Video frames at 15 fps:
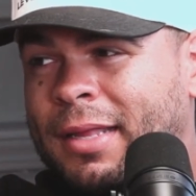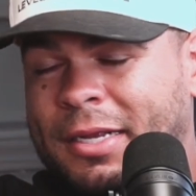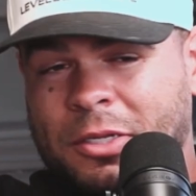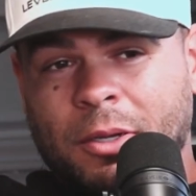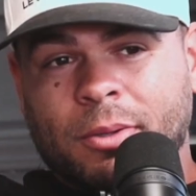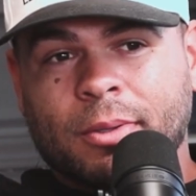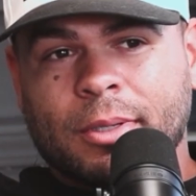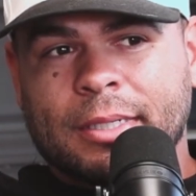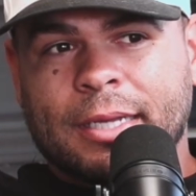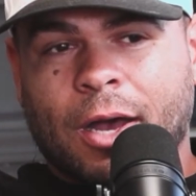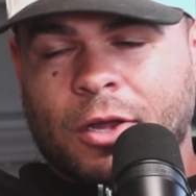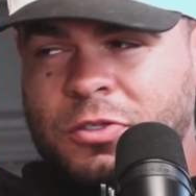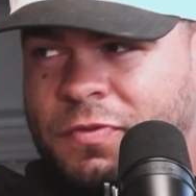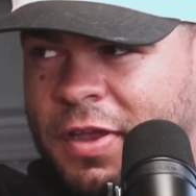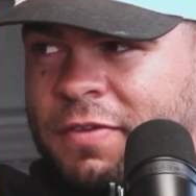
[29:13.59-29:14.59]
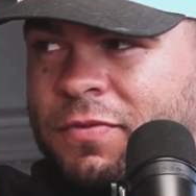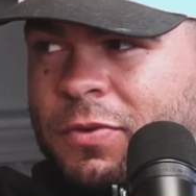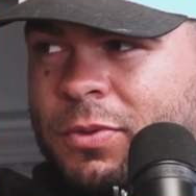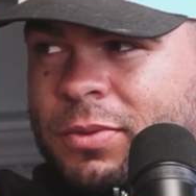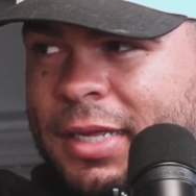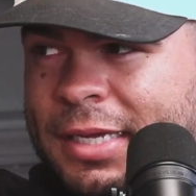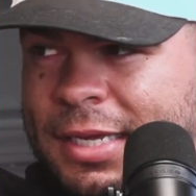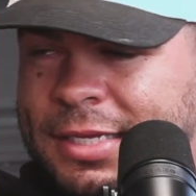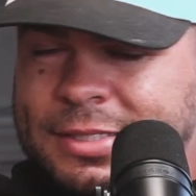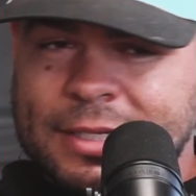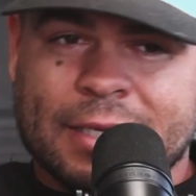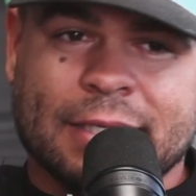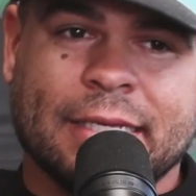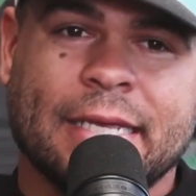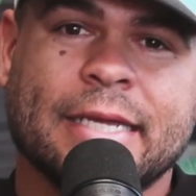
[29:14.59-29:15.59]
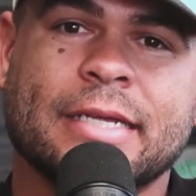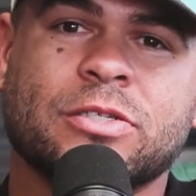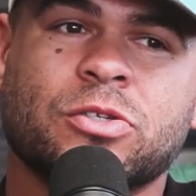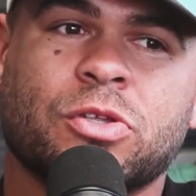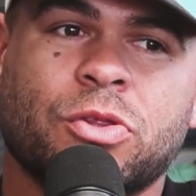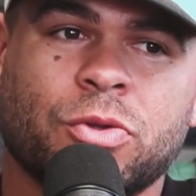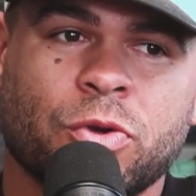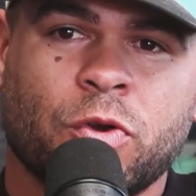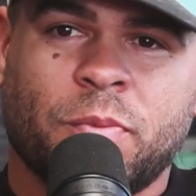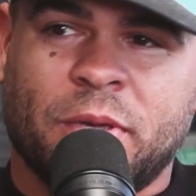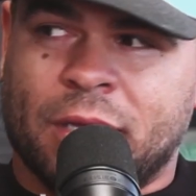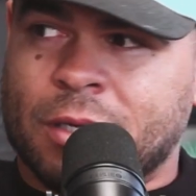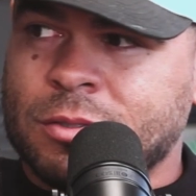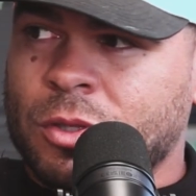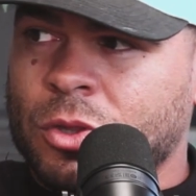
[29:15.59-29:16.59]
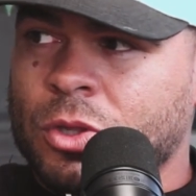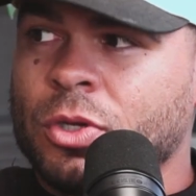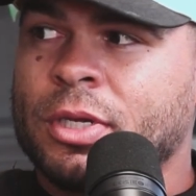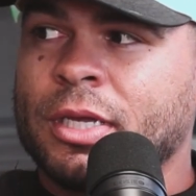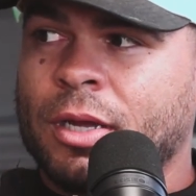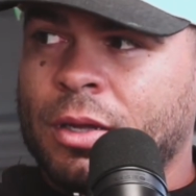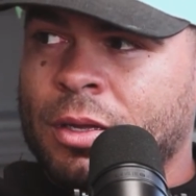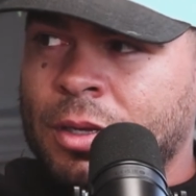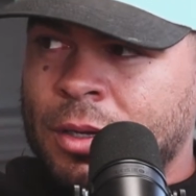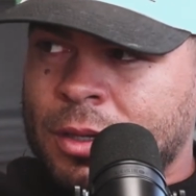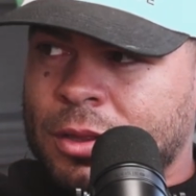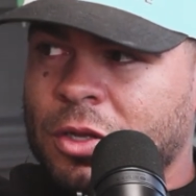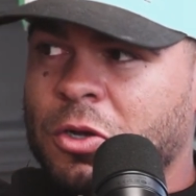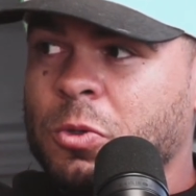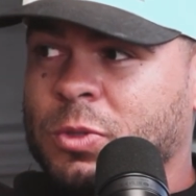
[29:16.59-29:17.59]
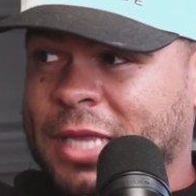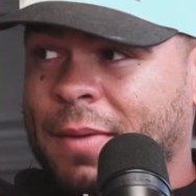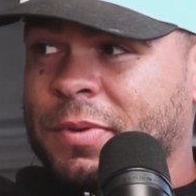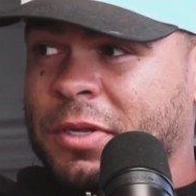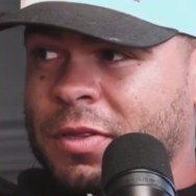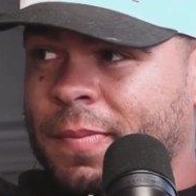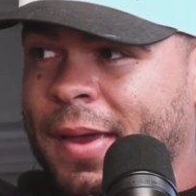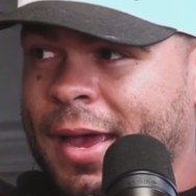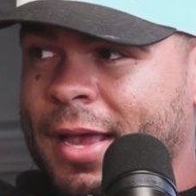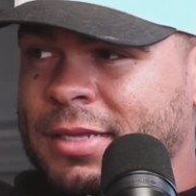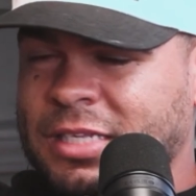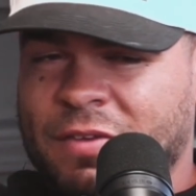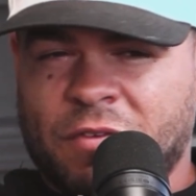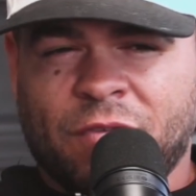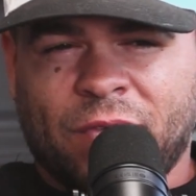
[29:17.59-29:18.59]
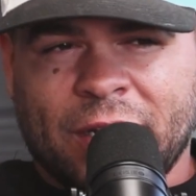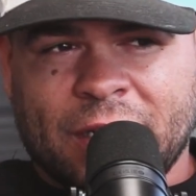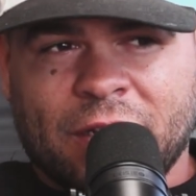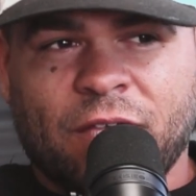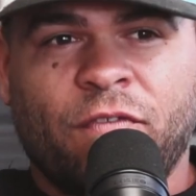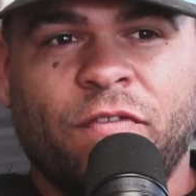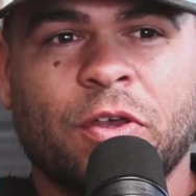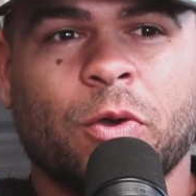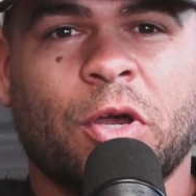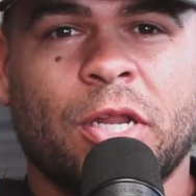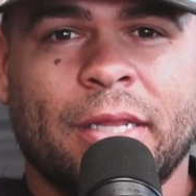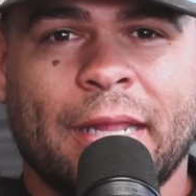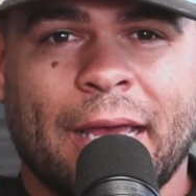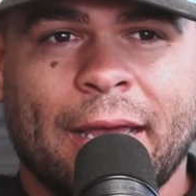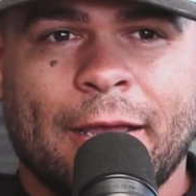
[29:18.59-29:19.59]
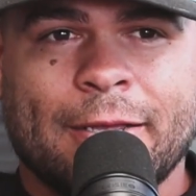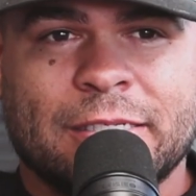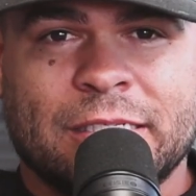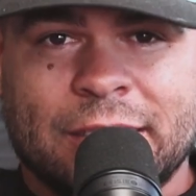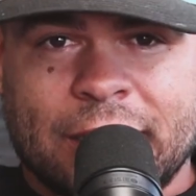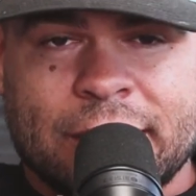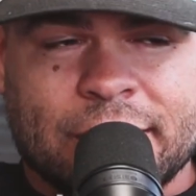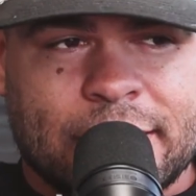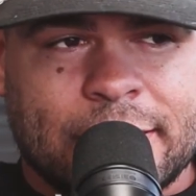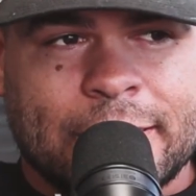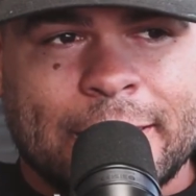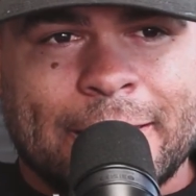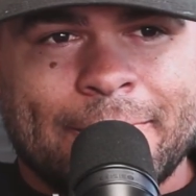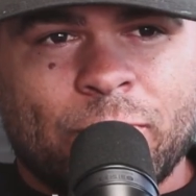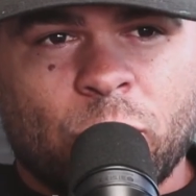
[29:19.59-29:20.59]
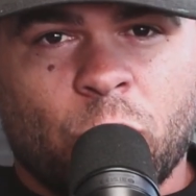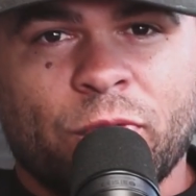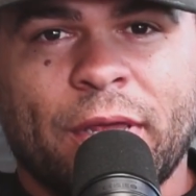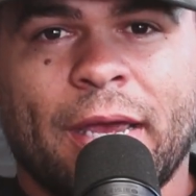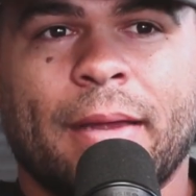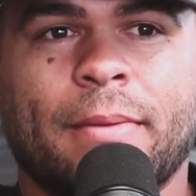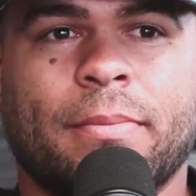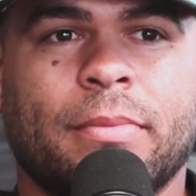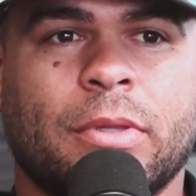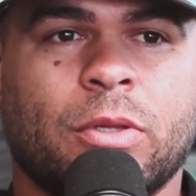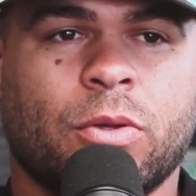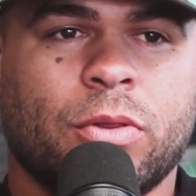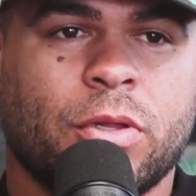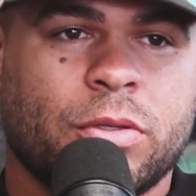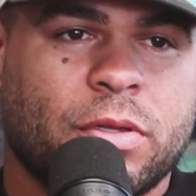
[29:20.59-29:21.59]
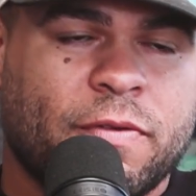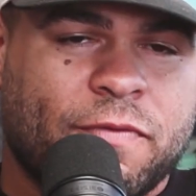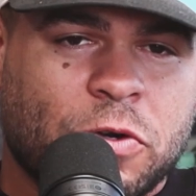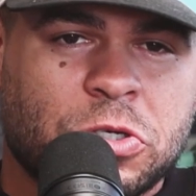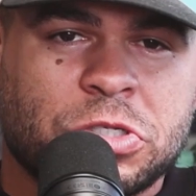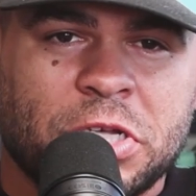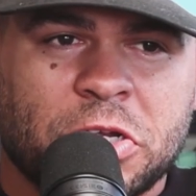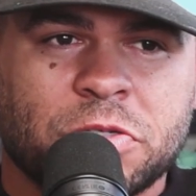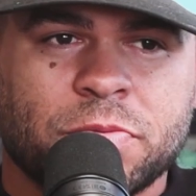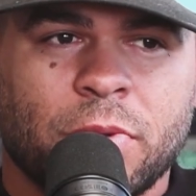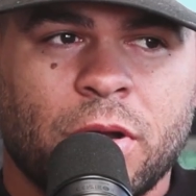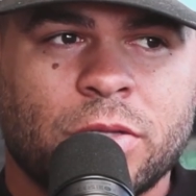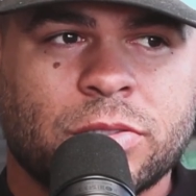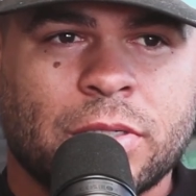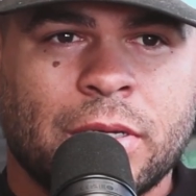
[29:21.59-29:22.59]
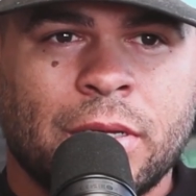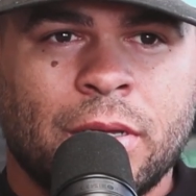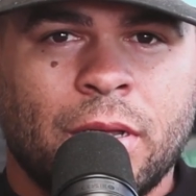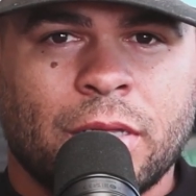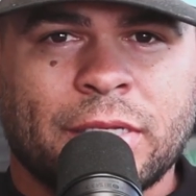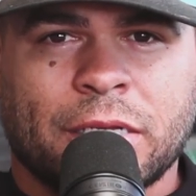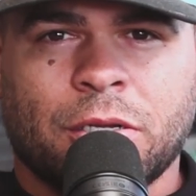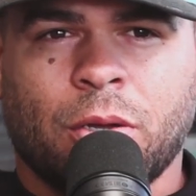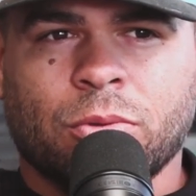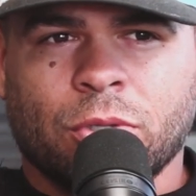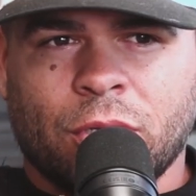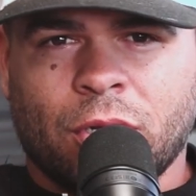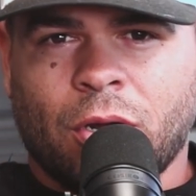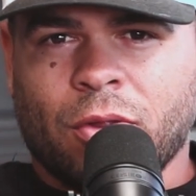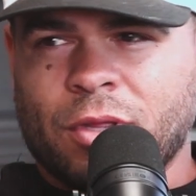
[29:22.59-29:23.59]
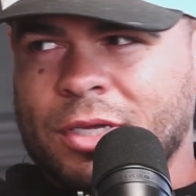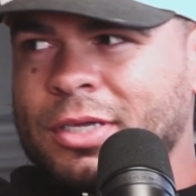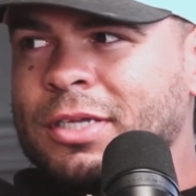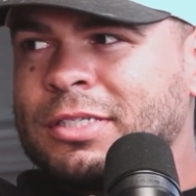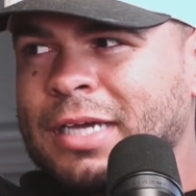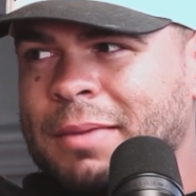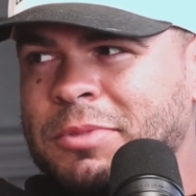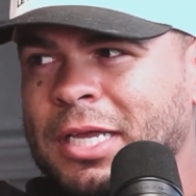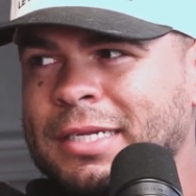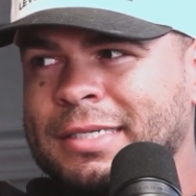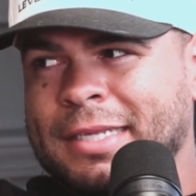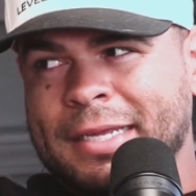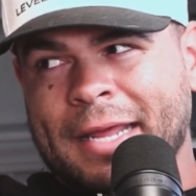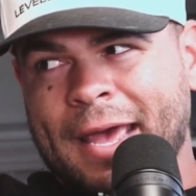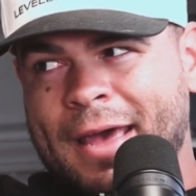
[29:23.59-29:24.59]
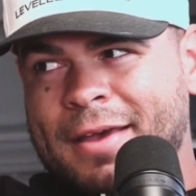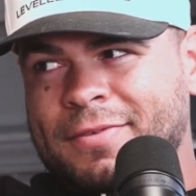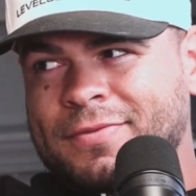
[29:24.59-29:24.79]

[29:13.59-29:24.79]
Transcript: Like no, look, God's faithful. Like He's gonna get us through because look what's happened in the past. Even if I didn't feel good in that season or that the first 6 months, it's like no, look at all the good times I did have.